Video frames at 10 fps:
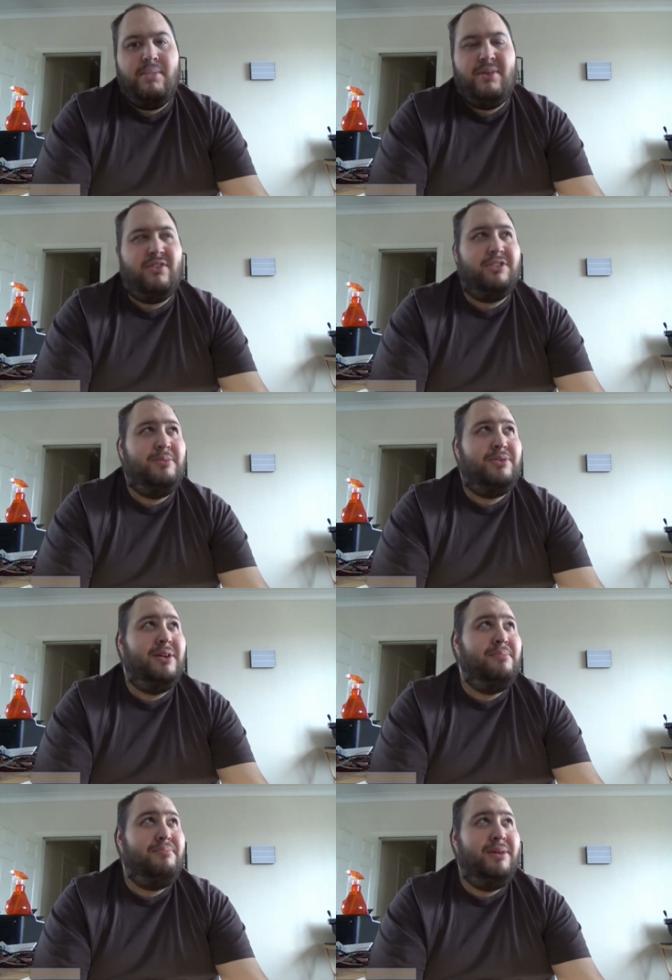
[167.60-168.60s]
Cross between
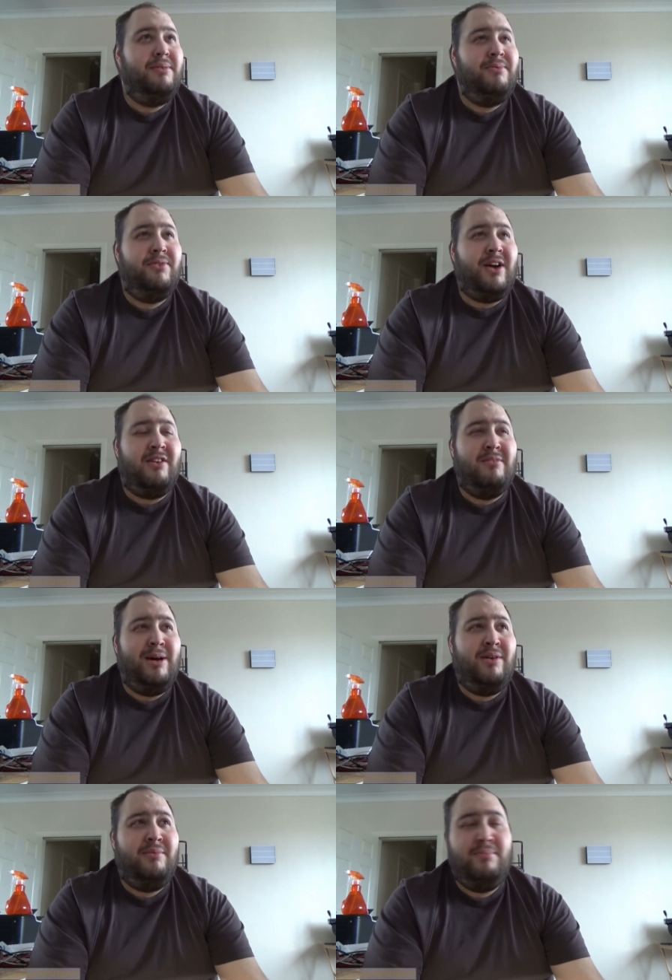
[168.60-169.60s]
a bit of
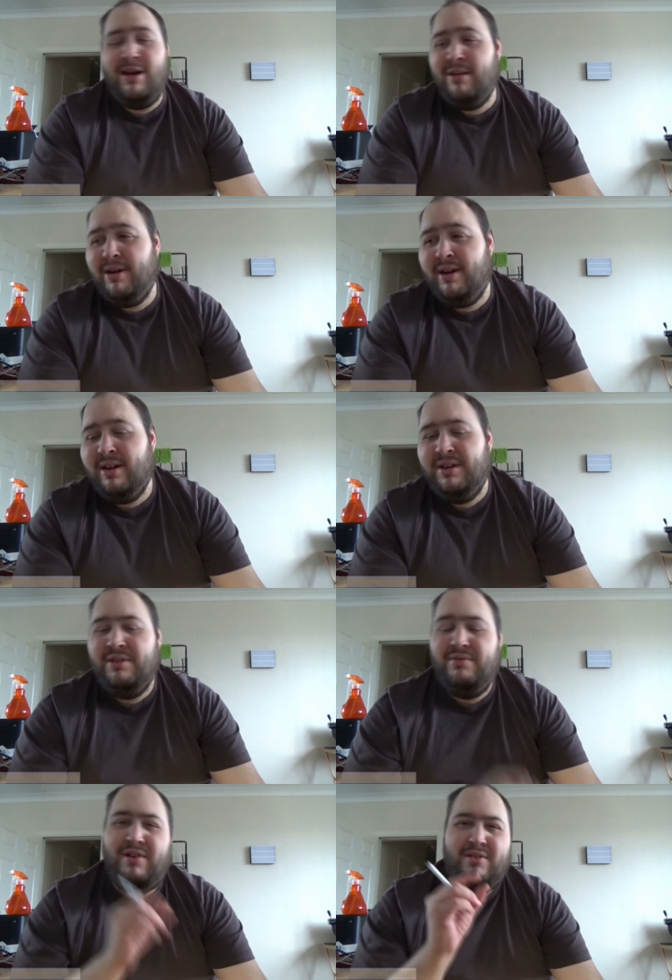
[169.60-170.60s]
caramel, maybe.
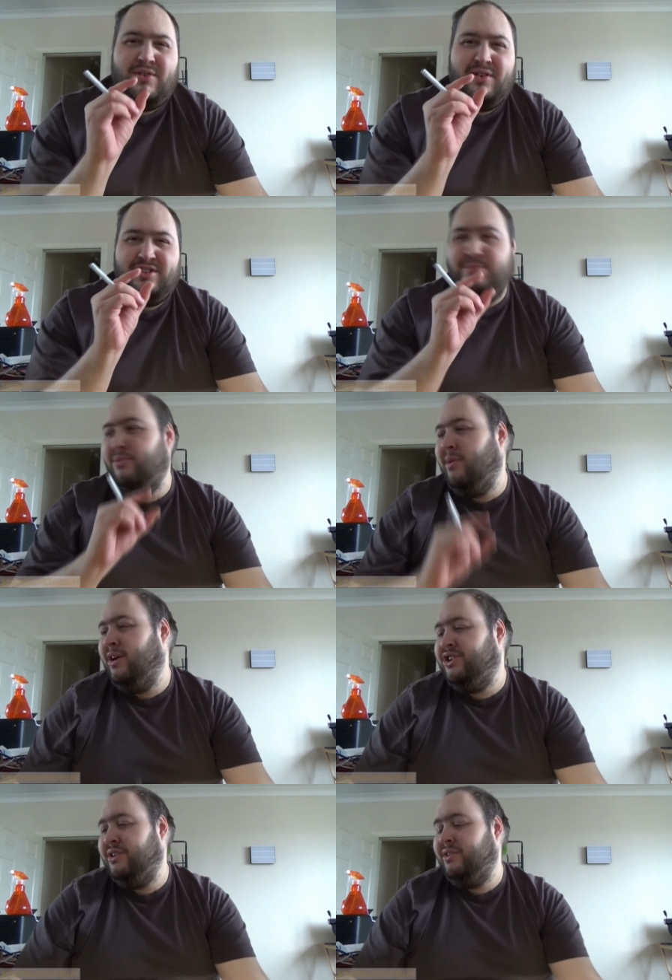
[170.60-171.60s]
Very, very small
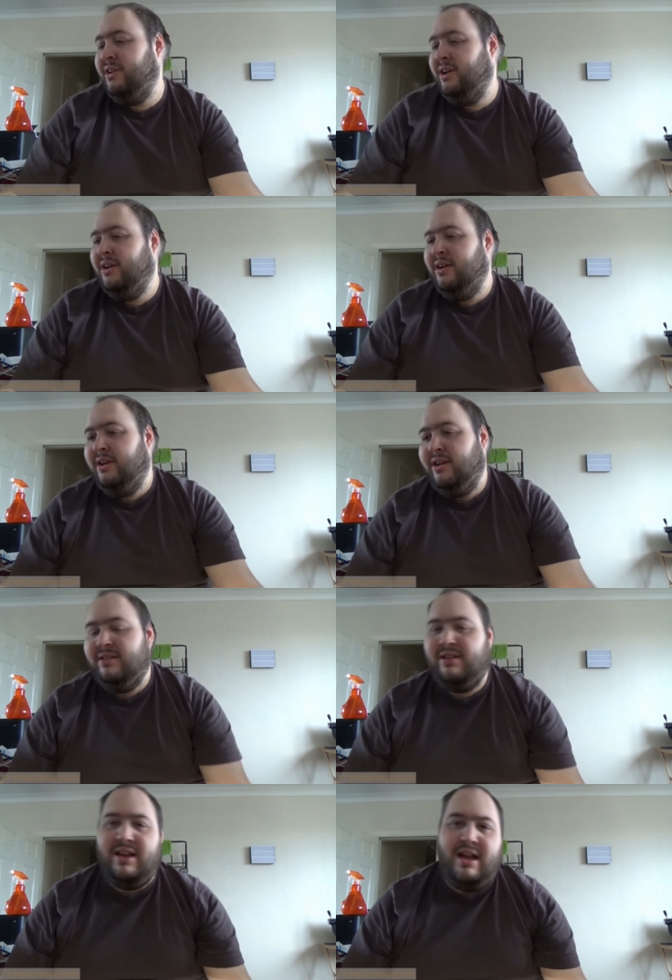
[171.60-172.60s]
margin.
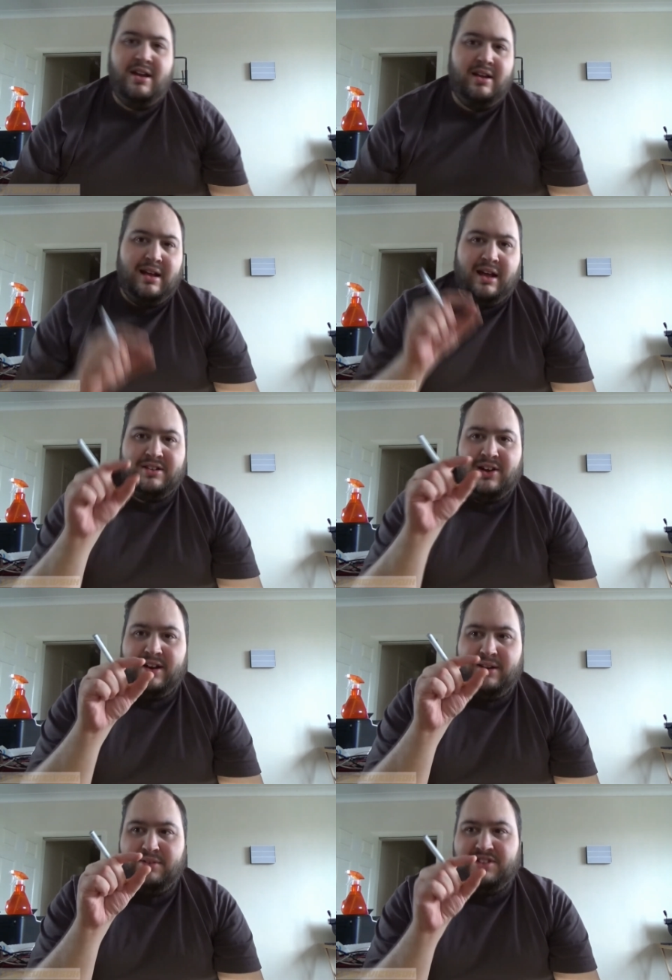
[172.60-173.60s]
So a
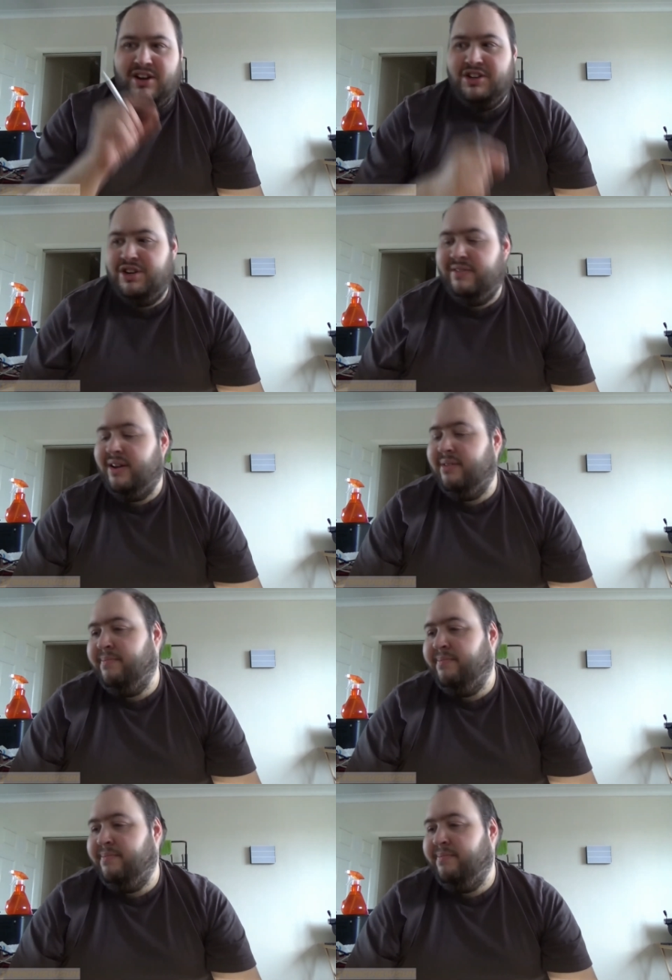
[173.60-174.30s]
tiny little touch of it.